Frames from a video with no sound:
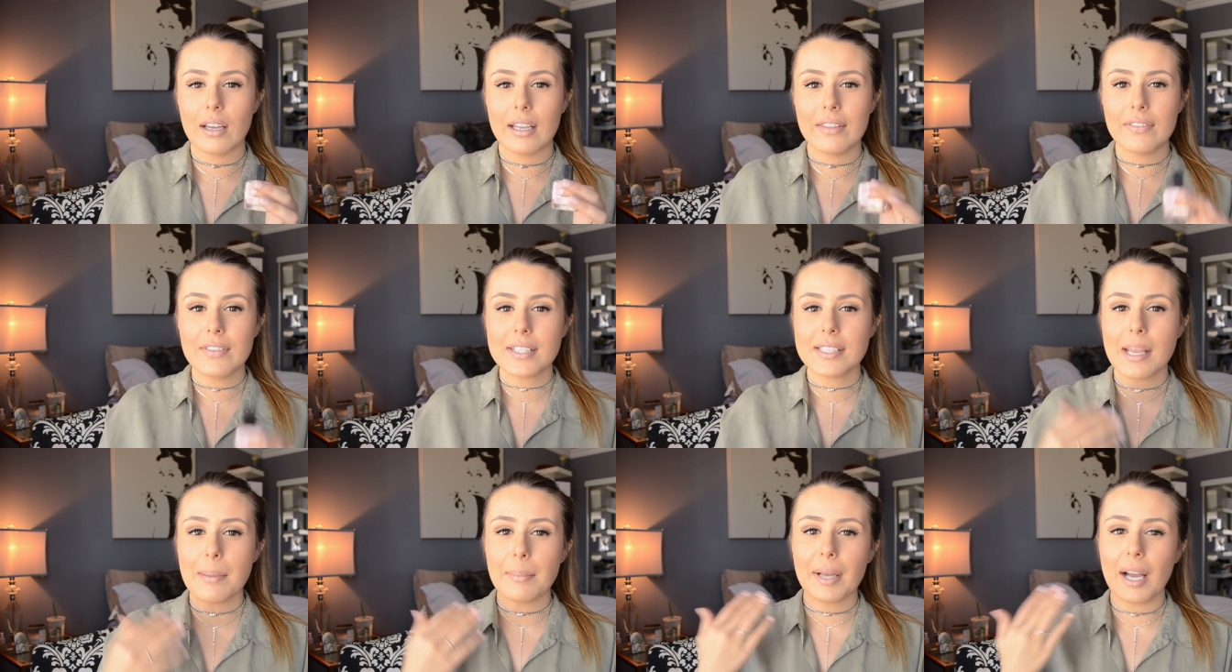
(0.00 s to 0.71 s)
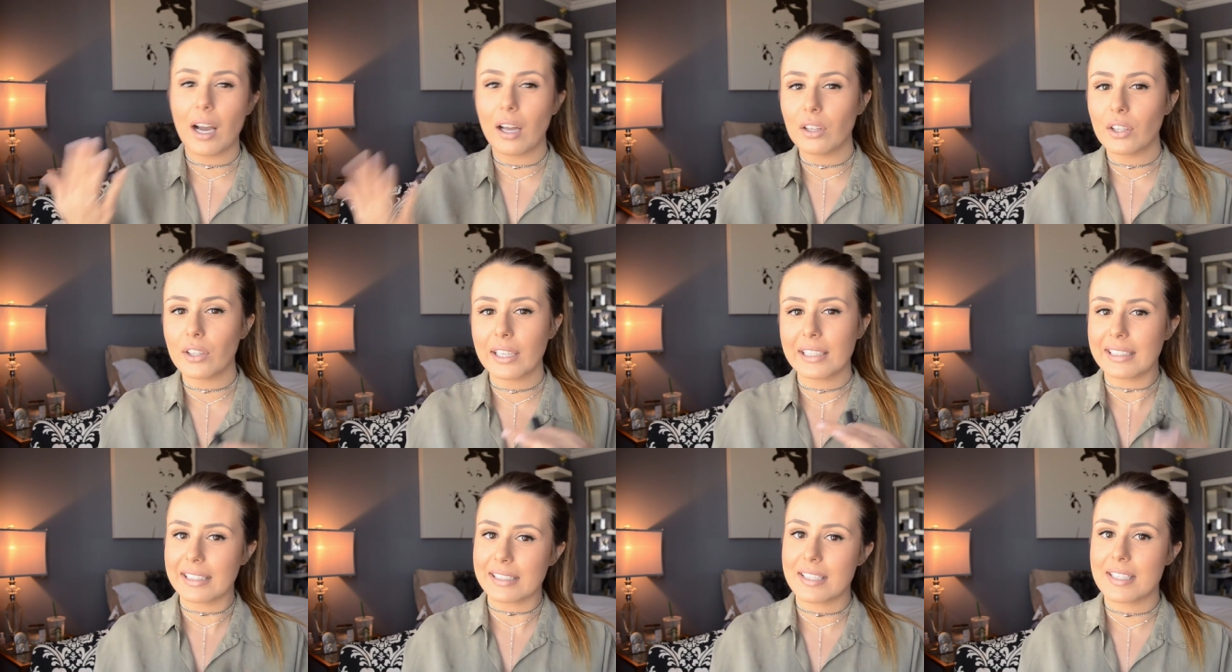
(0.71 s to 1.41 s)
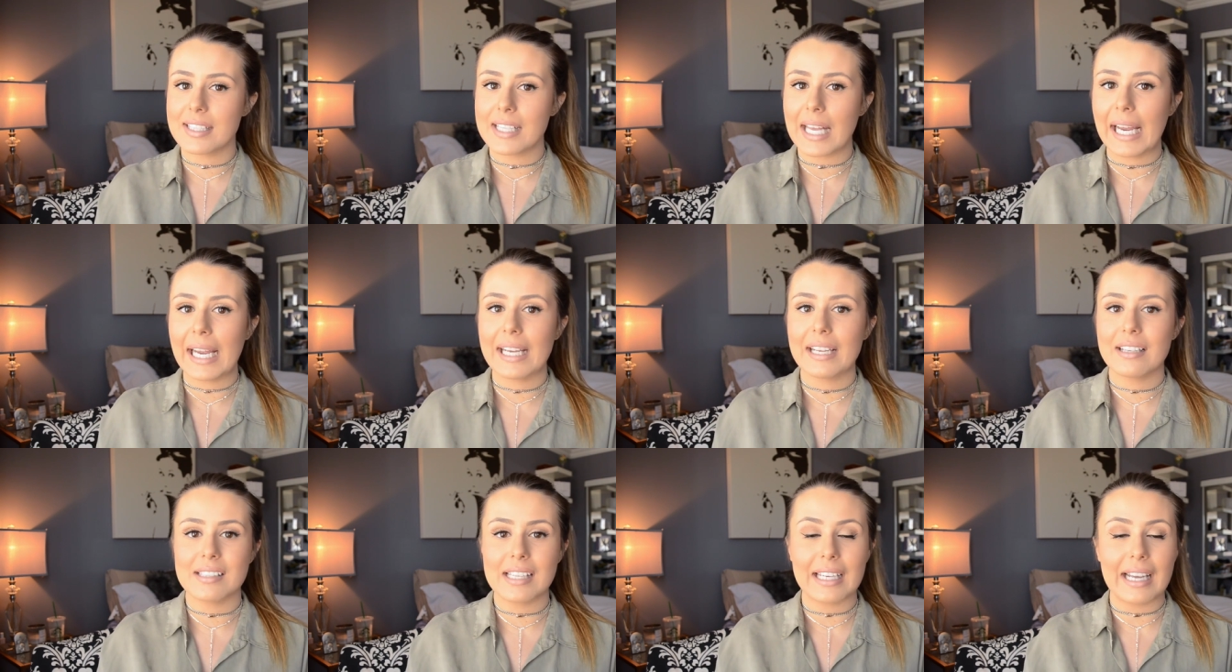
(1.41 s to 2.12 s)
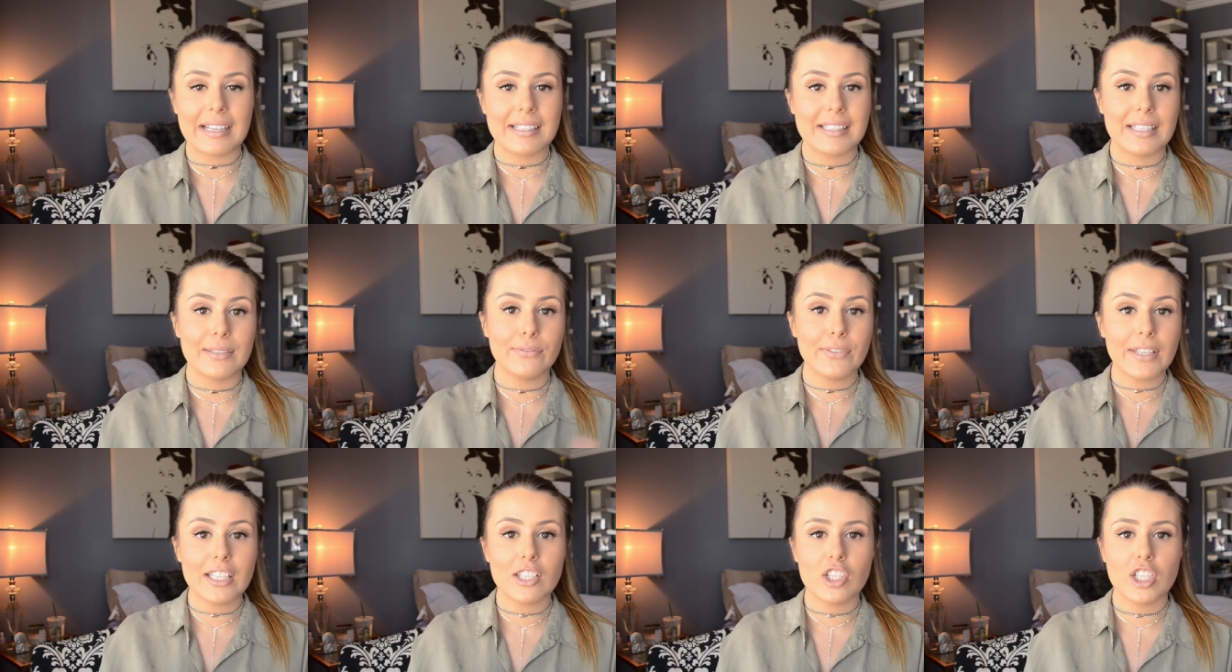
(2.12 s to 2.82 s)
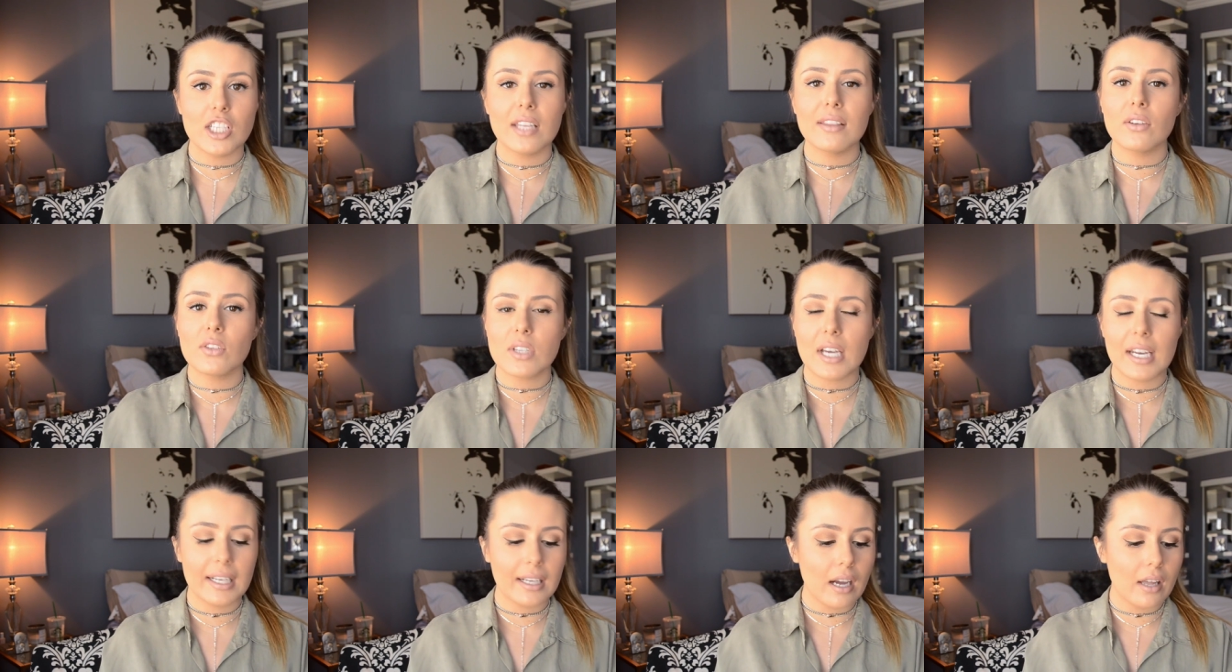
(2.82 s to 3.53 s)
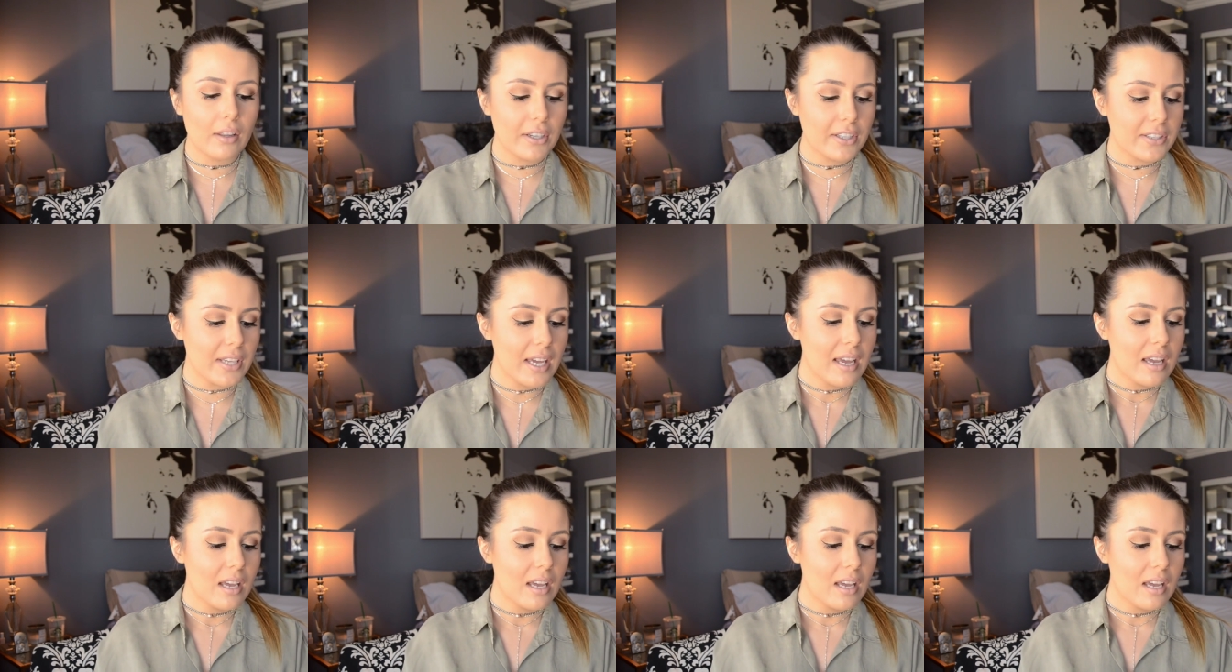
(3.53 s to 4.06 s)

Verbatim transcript: in the same color I'd like to say as like Essie Fiji and those kind of colors